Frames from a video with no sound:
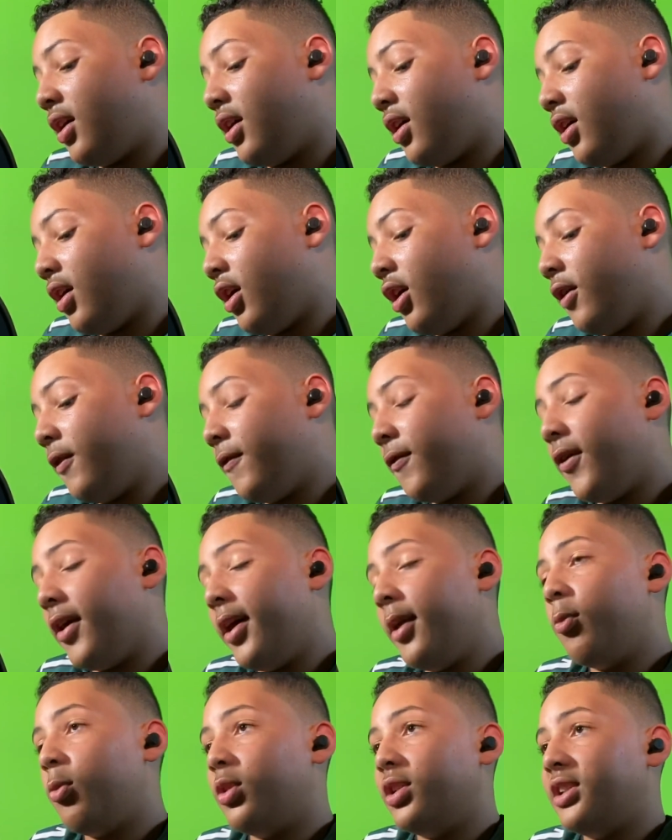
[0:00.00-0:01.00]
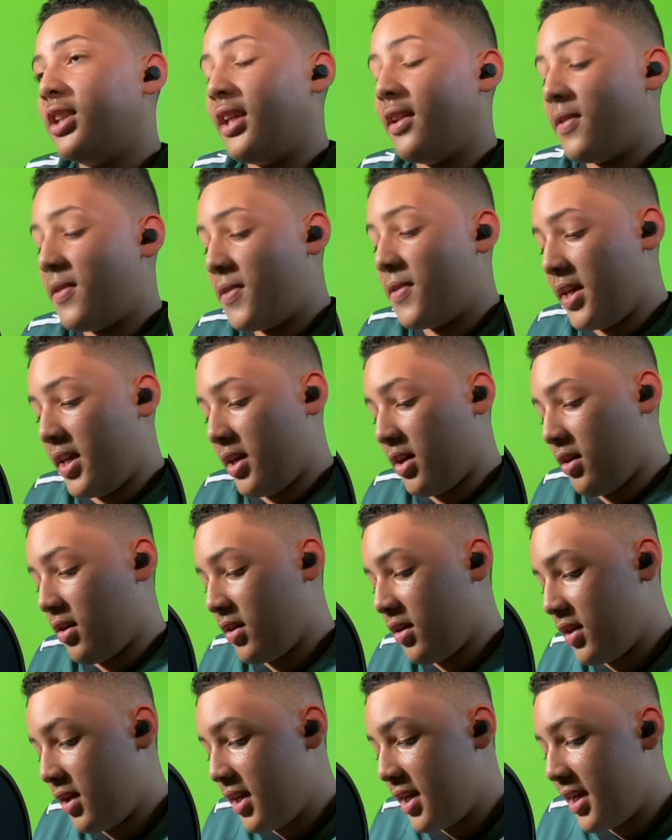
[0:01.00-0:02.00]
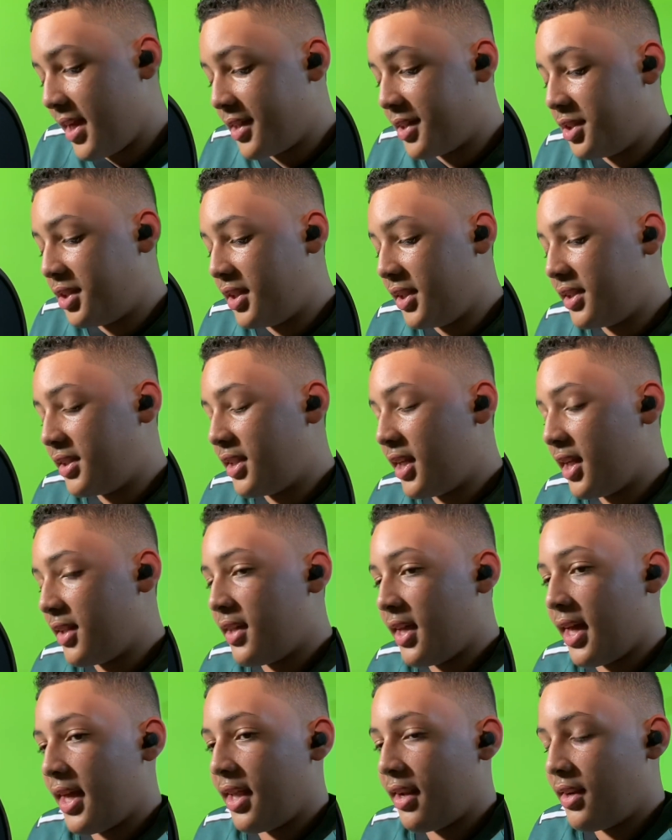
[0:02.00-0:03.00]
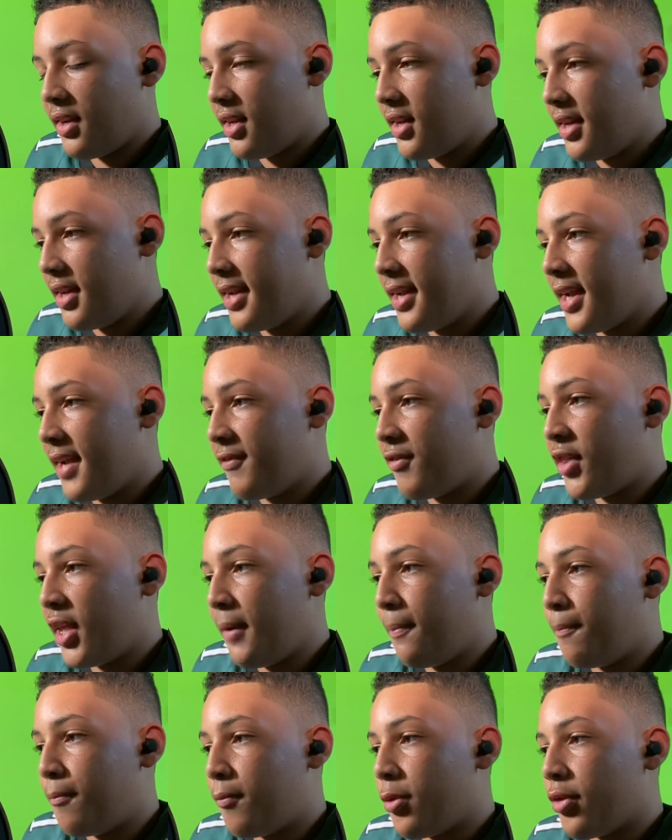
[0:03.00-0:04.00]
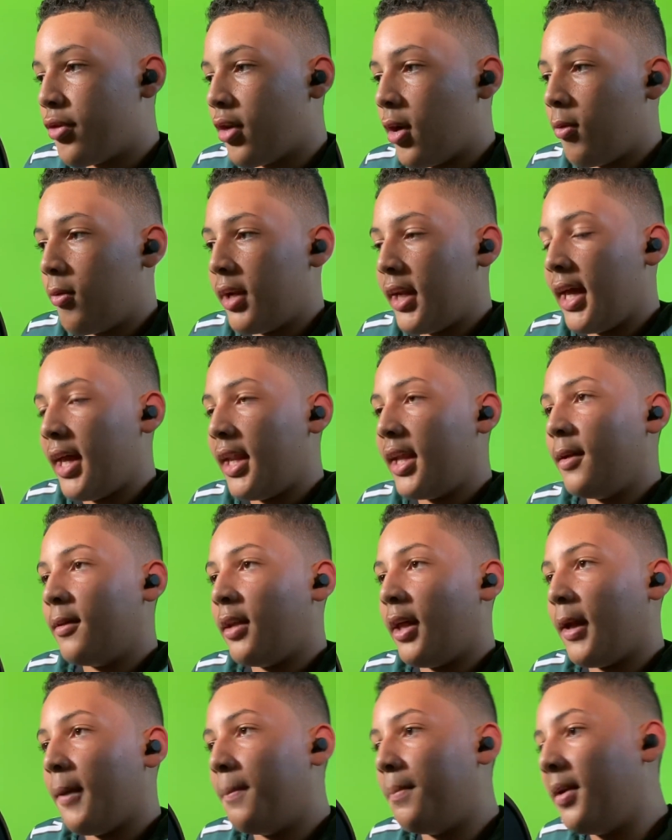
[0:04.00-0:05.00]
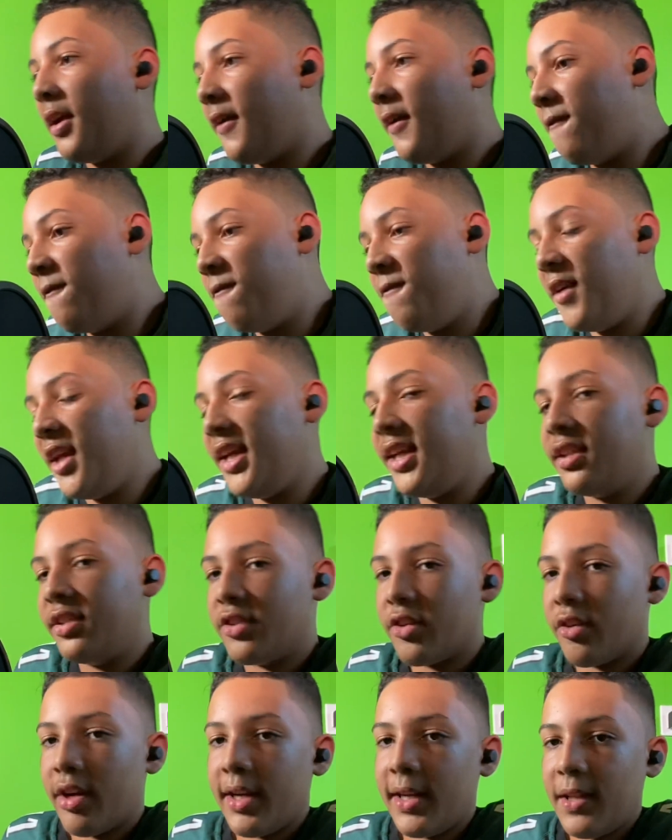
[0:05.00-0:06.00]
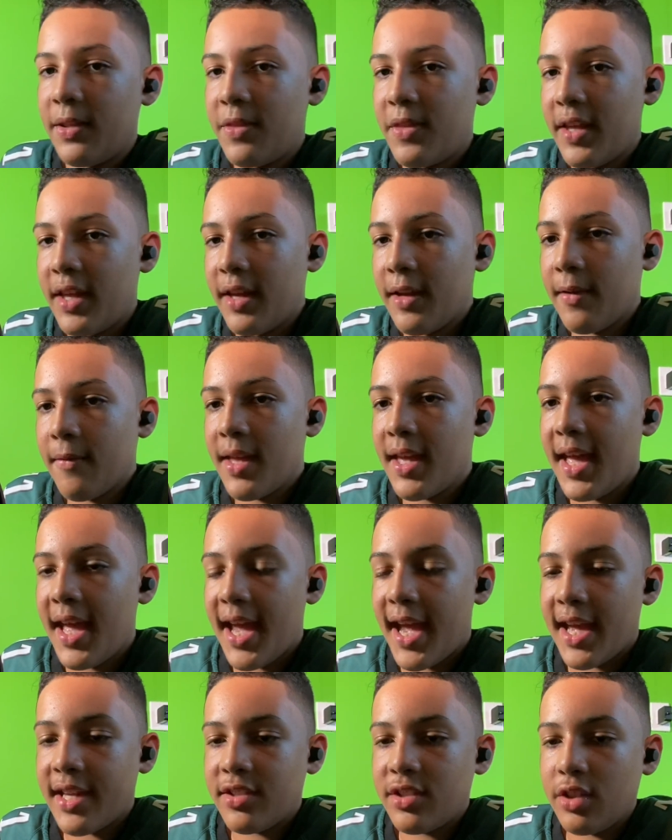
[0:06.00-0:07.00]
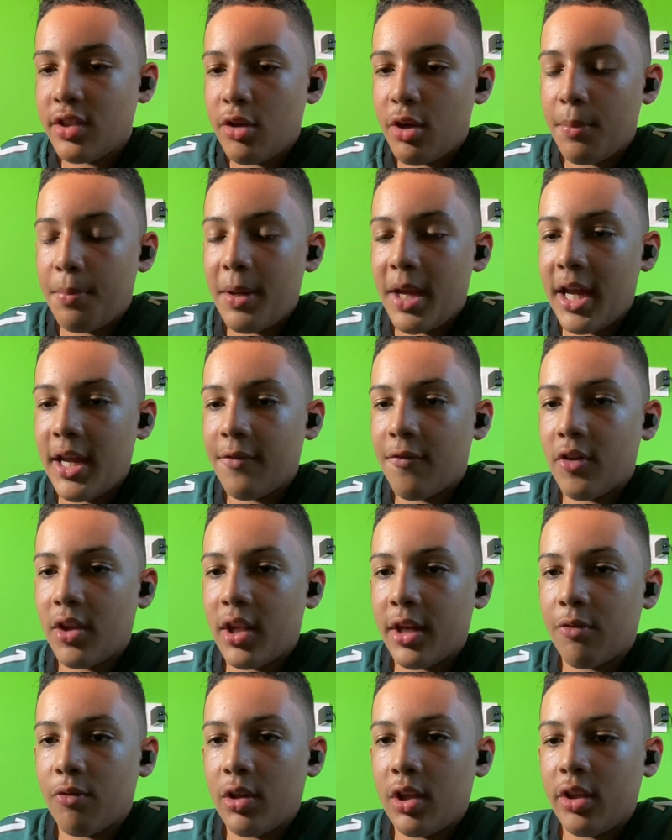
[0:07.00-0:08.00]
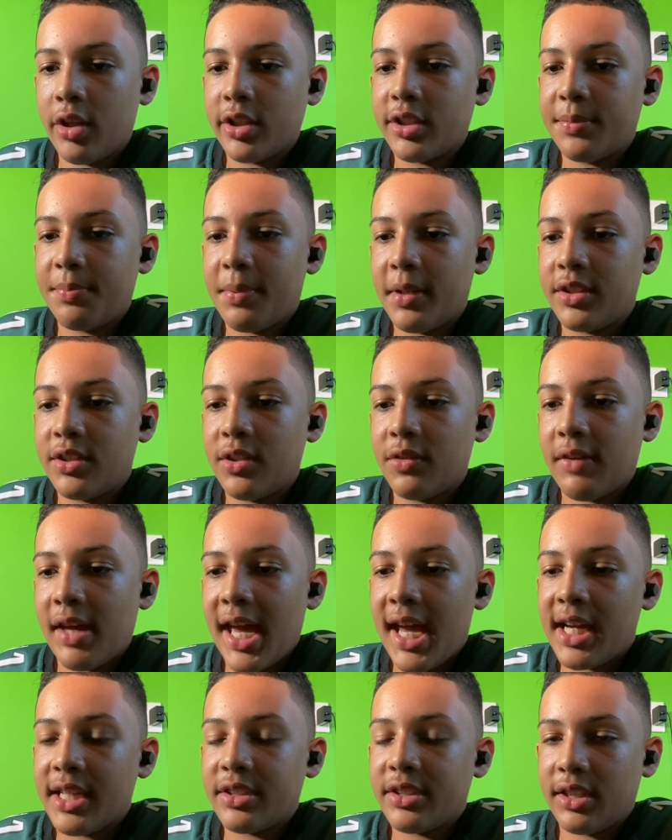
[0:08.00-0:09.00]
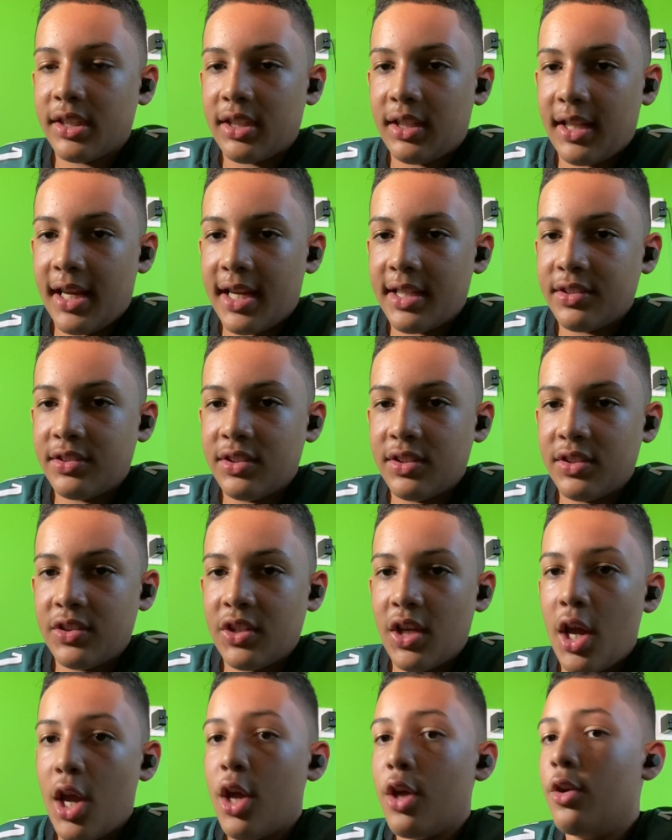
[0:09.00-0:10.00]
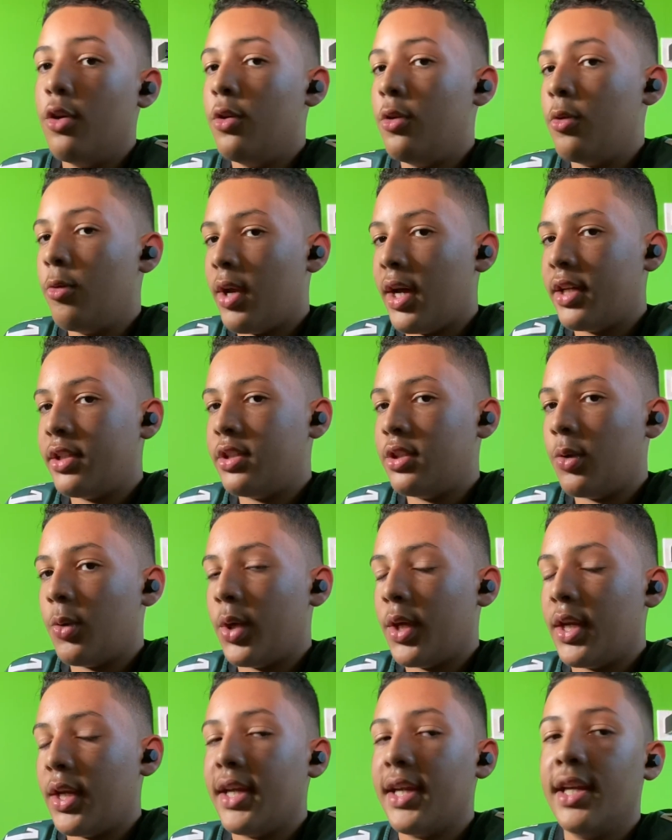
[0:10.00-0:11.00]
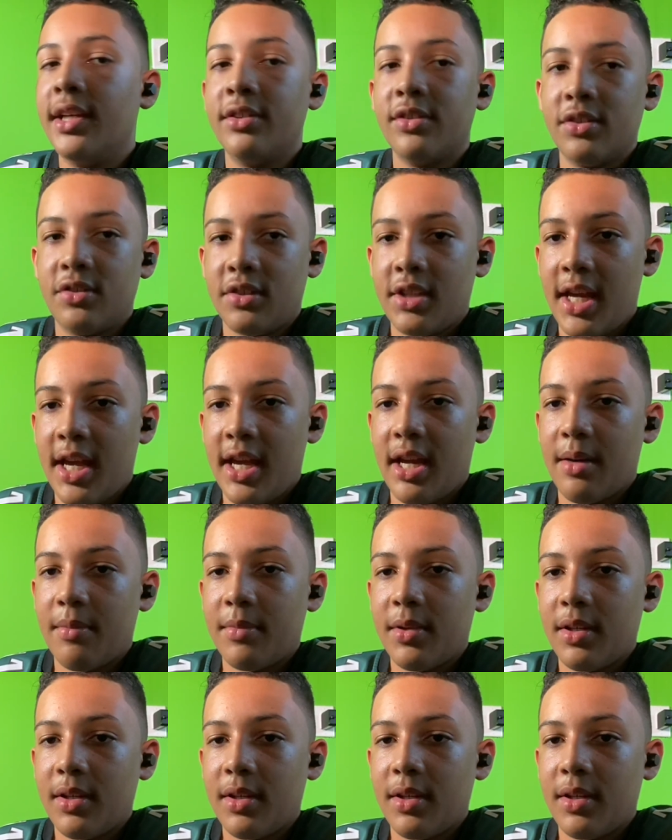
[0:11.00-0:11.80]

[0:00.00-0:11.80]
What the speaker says: Her friend was in theater, and she said that if they throw in any like big fees or anything, asking you to pay for like real expensive acting classes, do not do it. It's a scam.